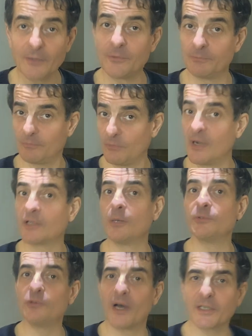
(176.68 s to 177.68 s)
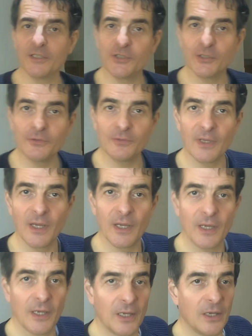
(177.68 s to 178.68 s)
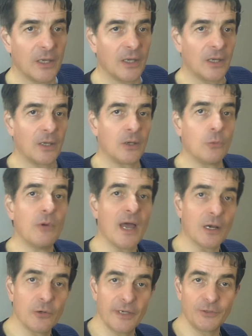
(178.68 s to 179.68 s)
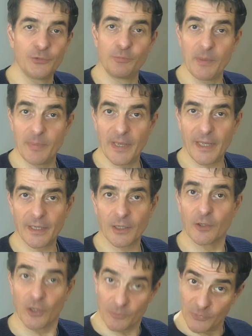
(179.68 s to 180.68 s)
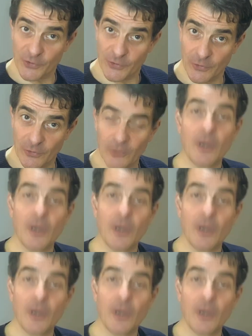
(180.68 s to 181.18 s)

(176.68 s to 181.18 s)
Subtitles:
and welcome to our kitchen. We are going to prepare croque monsieur